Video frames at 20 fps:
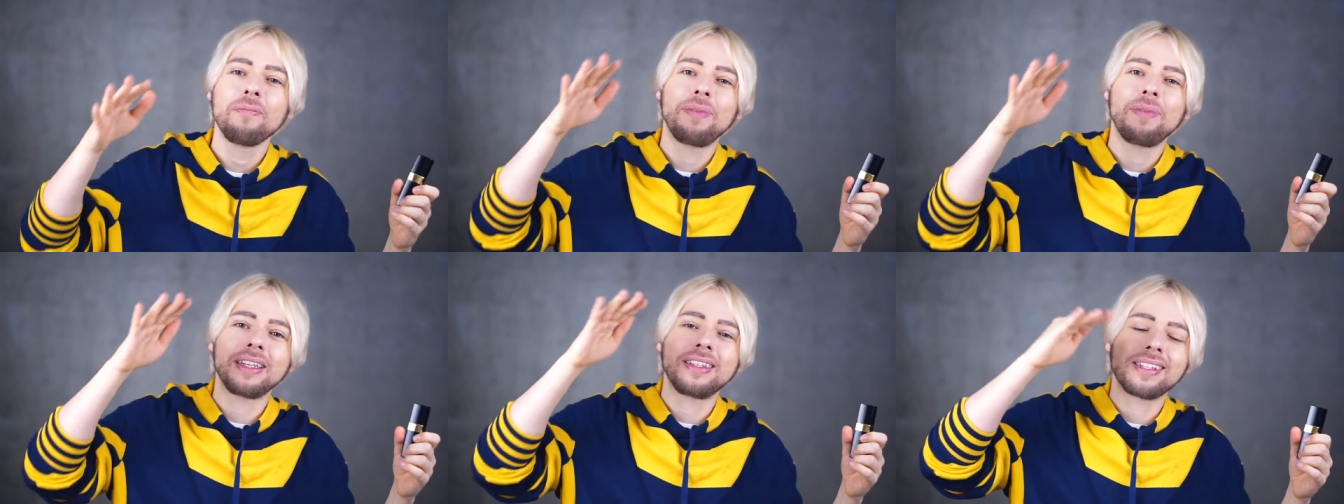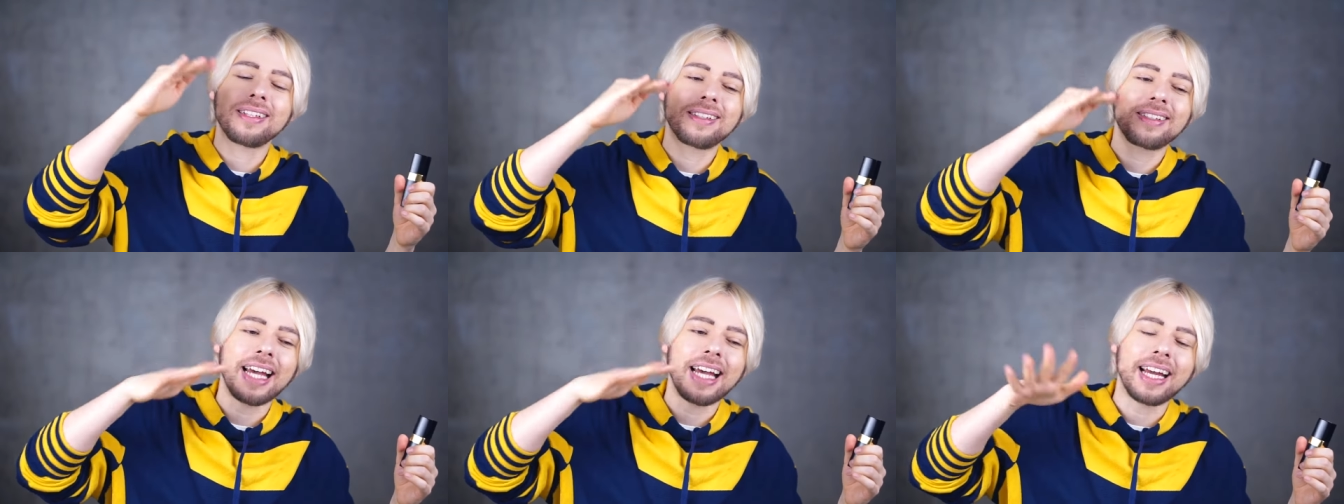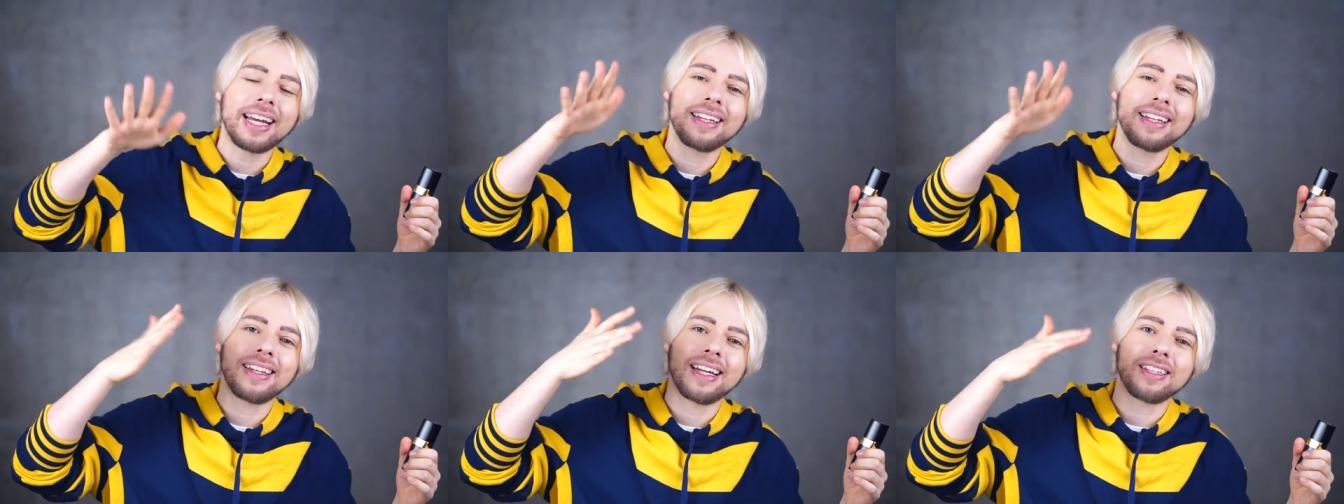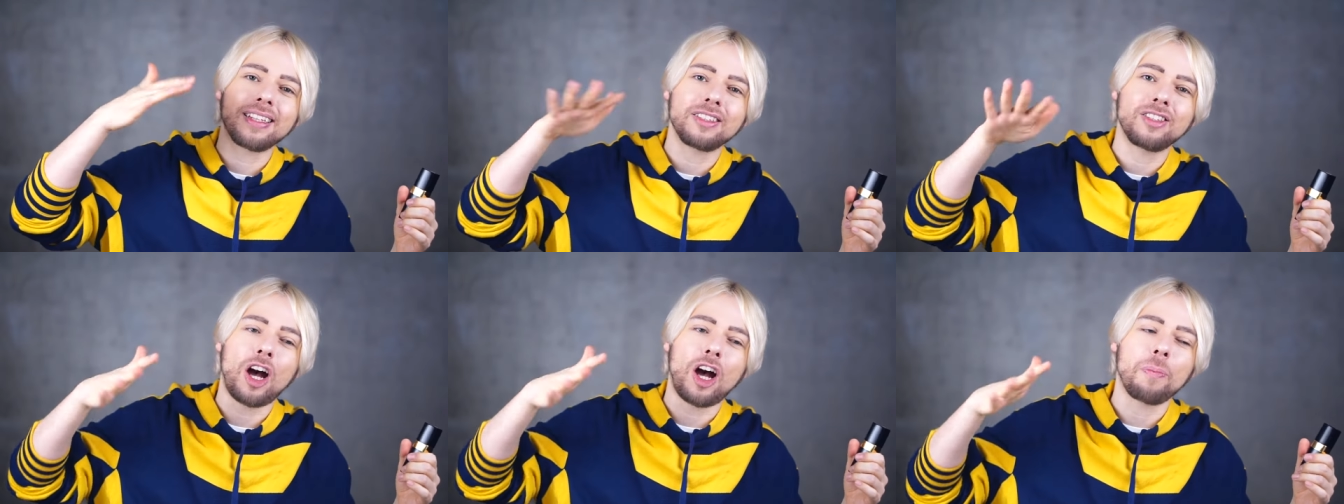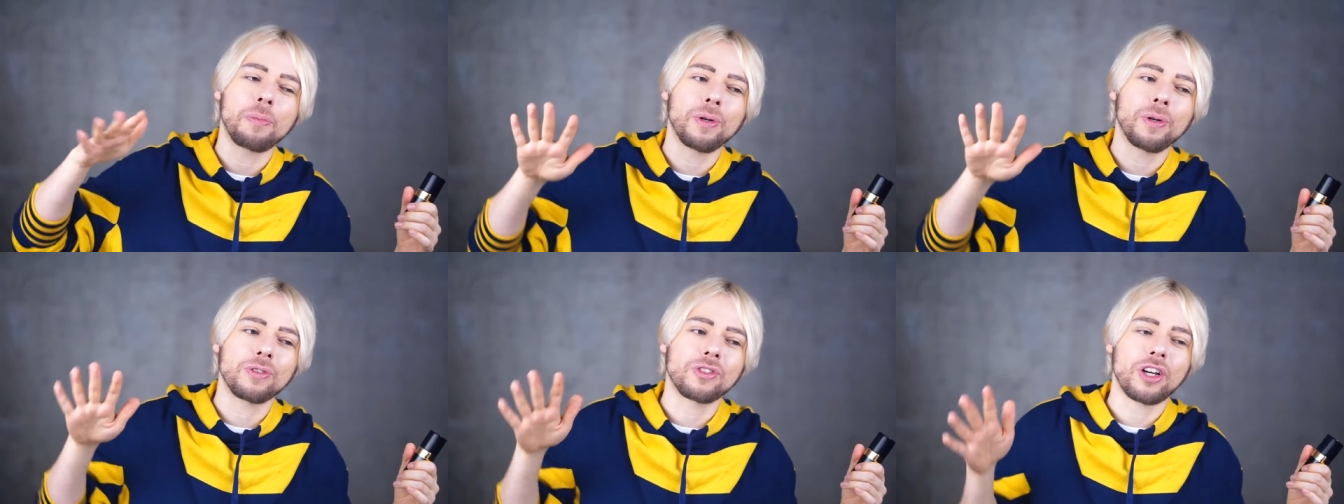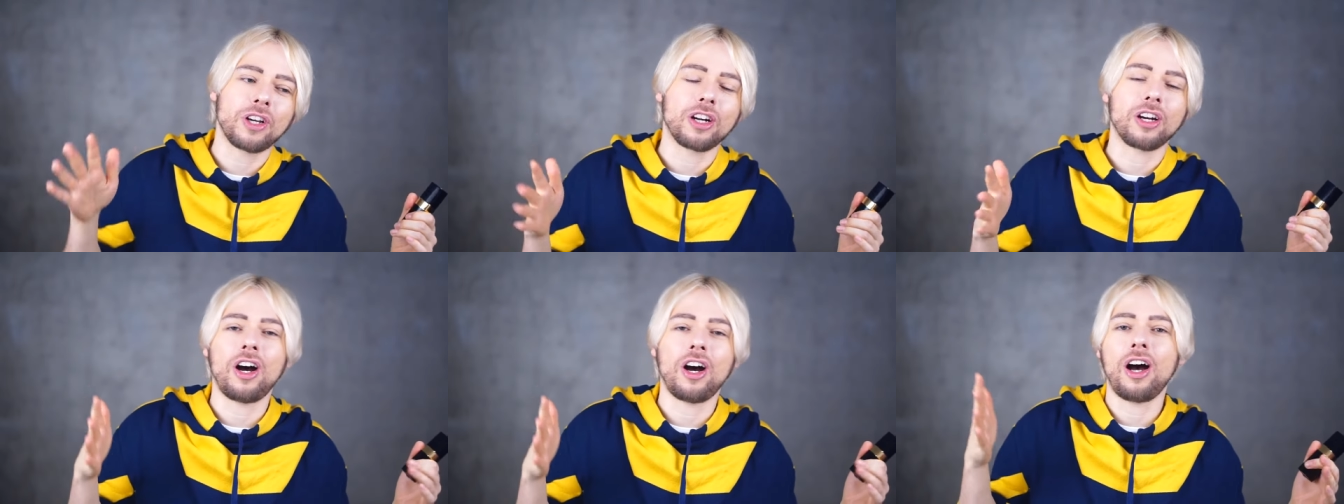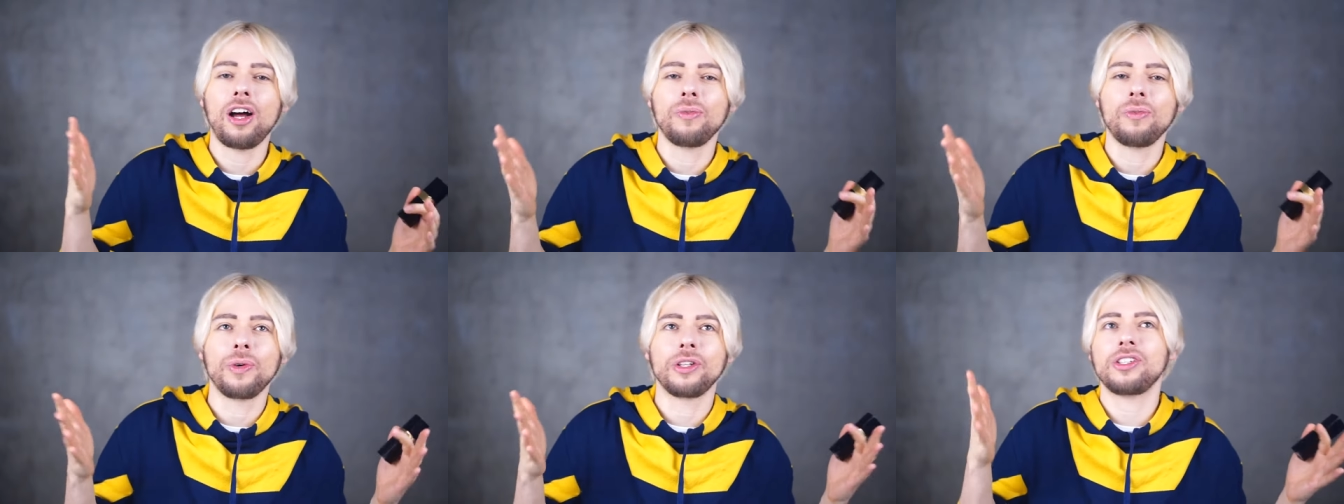but the second that the top notes are
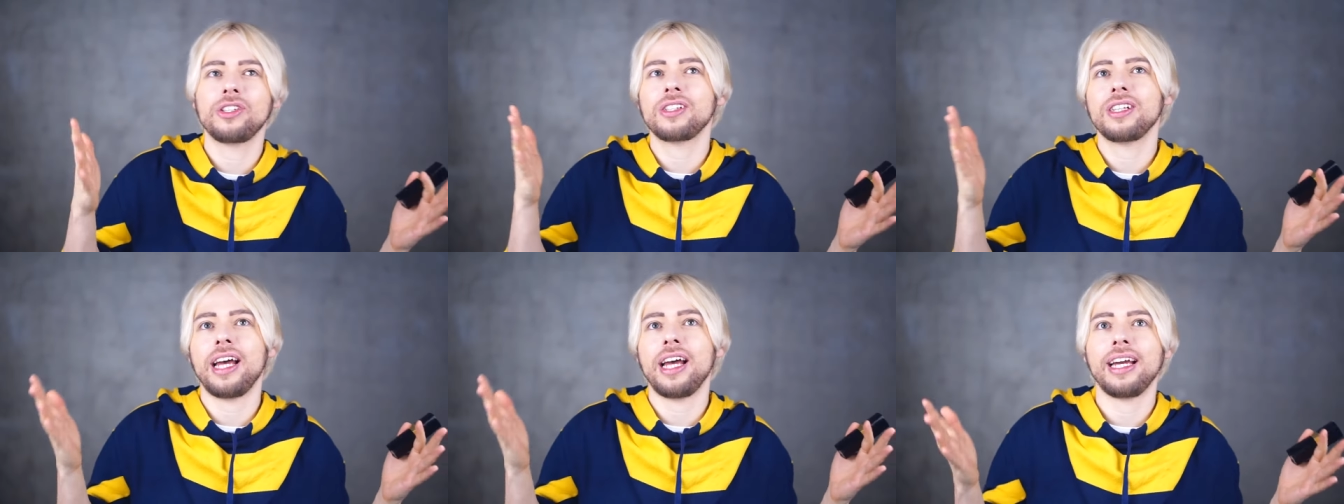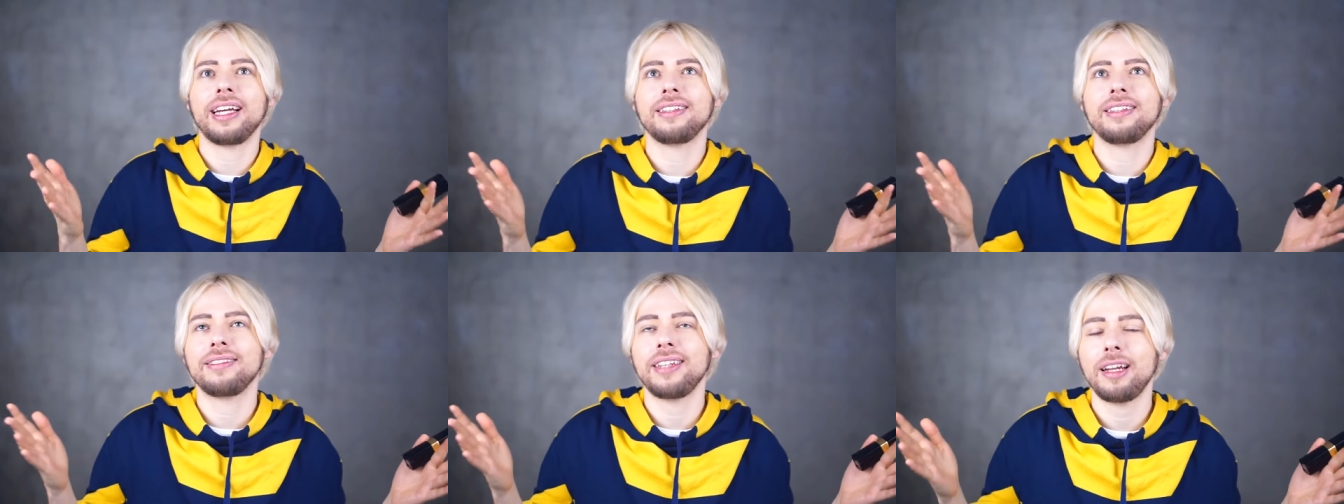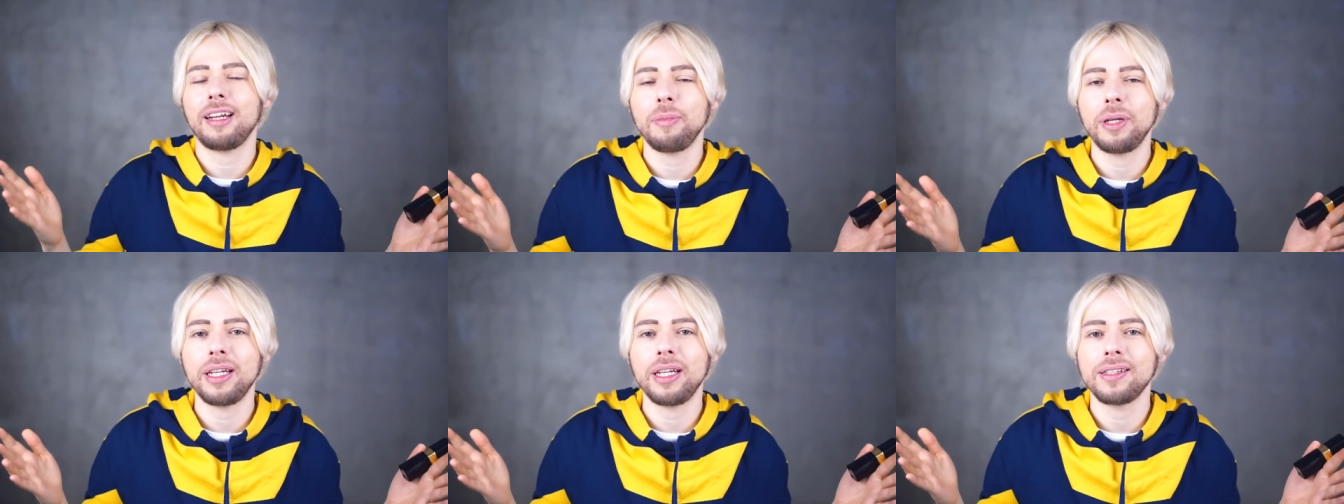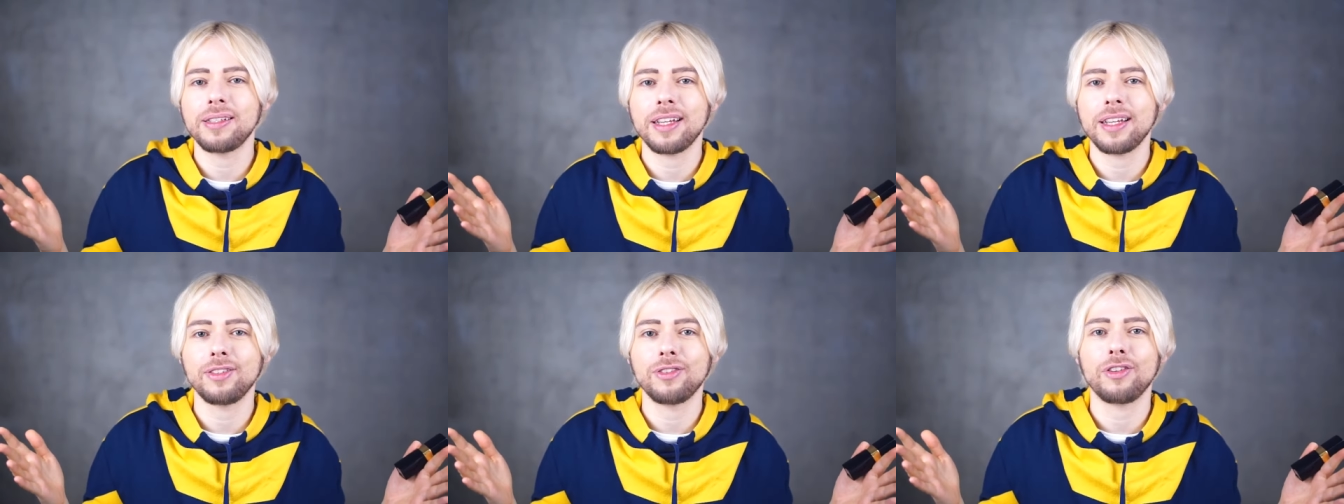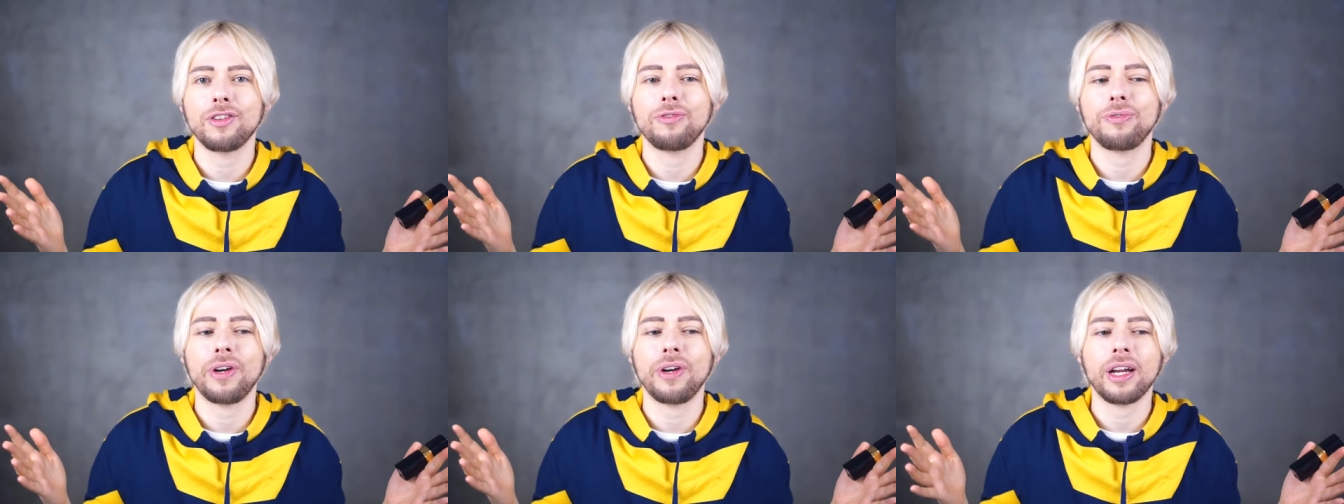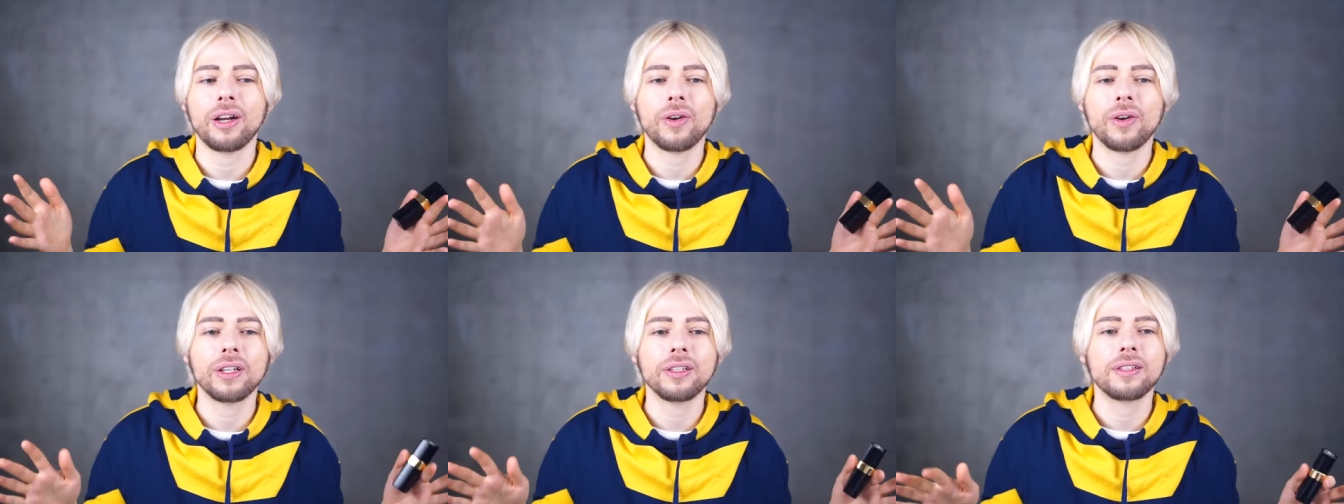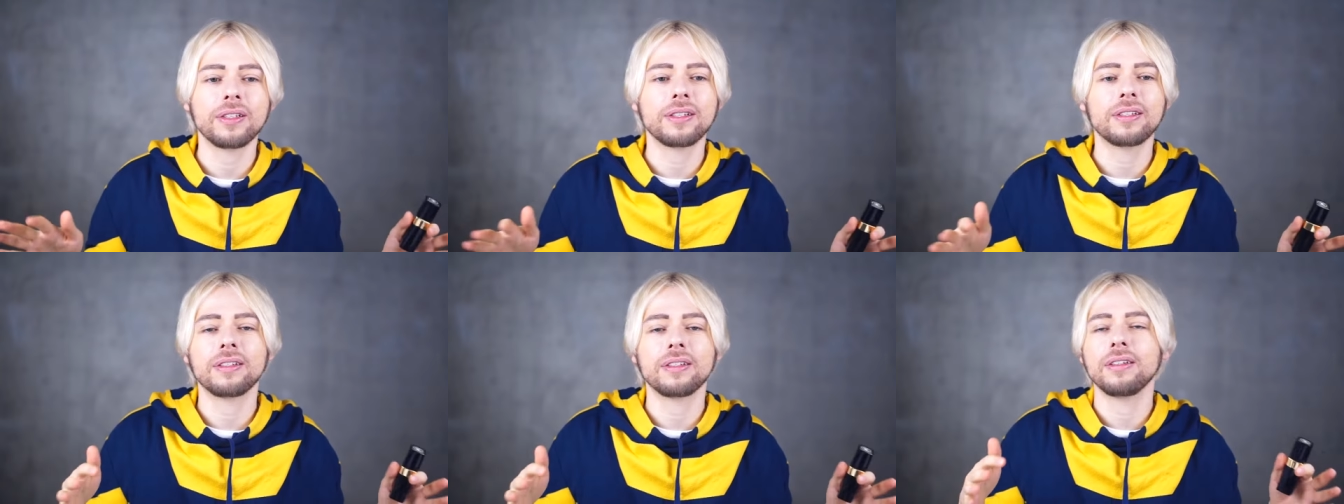gone, which is like ten minutes into the
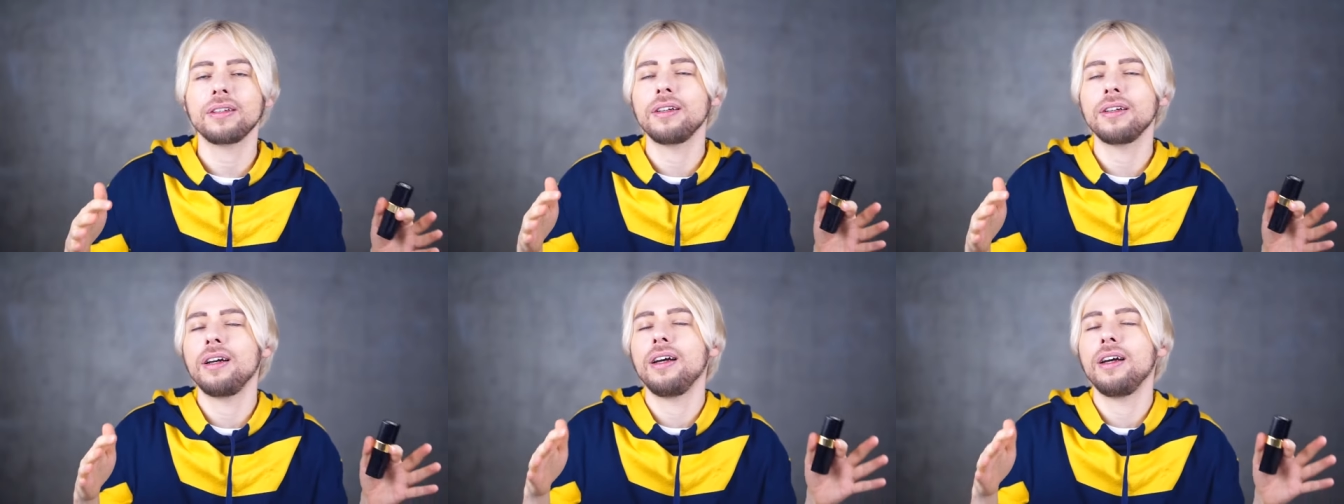fragrance,